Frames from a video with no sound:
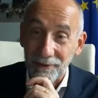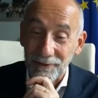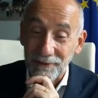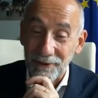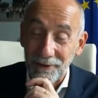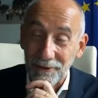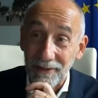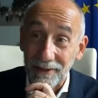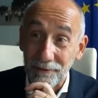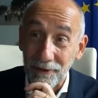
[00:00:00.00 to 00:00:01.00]
Very good. No,
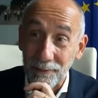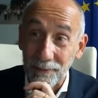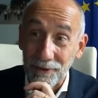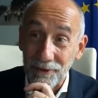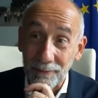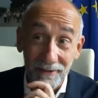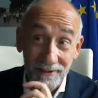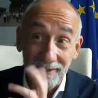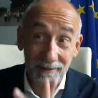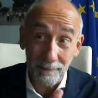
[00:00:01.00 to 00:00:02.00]
Ole, thank you very much. I
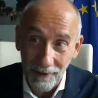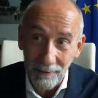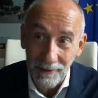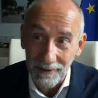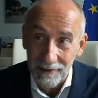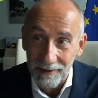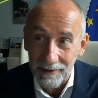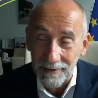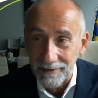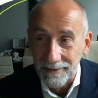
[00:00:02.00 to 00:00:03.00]
must say the ferry
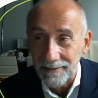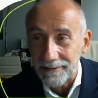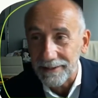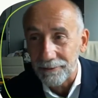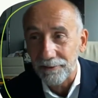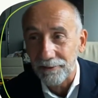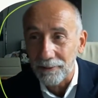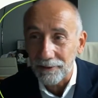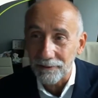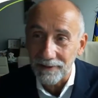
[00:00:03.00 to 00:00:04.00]
is indeed
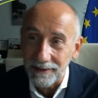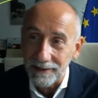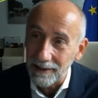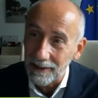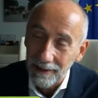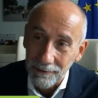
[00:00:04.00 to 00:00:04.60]
also of the